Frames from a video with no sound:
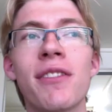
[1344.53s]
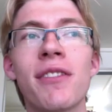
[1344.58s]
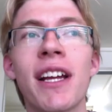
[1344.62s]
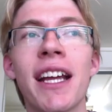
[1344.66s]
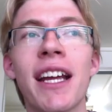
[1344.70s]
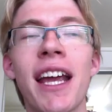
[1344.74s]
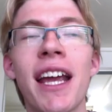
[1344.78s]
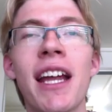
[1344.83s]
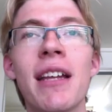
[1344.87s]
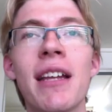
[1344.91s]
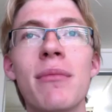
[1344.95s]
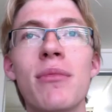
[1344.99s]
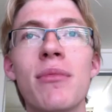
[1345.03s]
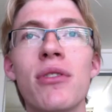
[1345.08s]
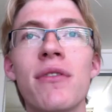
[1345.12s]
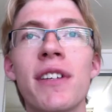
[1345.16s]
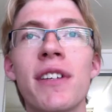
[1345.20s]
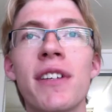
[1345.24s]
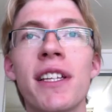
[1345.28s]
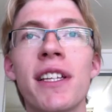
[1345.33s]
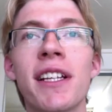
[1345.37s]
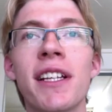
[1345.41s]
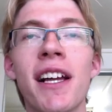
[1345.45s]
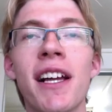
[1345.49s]
like any
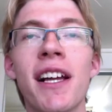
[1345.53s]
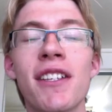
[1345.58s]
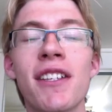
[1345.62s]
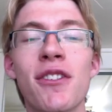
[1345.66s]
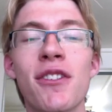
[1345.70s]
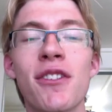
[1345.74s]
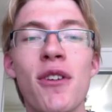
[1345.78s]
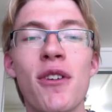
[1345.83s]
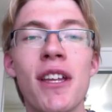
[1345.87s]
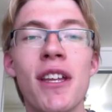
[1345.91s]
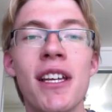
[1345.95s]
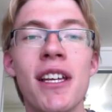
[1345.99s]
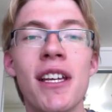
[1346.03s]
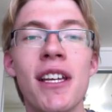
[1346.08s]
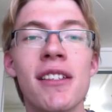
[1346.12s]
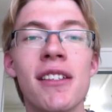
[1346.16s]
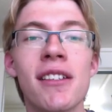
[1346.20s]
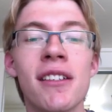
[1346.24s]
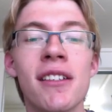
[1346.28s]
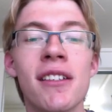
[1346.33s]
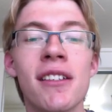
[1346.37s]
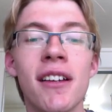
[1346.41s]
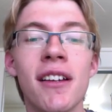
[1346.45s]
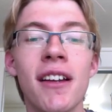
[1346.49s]
movie in the last 30
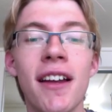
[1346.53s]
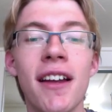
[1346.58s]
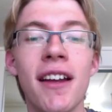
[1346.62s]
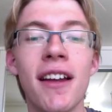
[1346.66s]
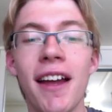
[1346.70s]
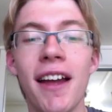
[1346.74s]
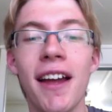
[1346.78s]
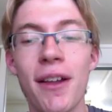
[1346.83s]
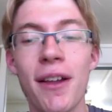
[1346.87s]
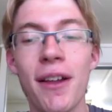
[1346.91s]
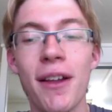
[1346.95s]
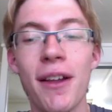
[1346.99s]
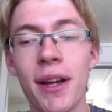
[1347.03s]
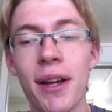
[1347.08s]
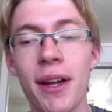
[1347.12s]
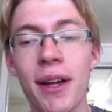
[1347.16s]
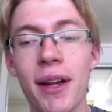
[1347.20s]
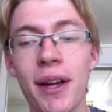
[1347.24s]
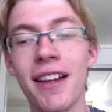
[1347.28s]
years. Anyway.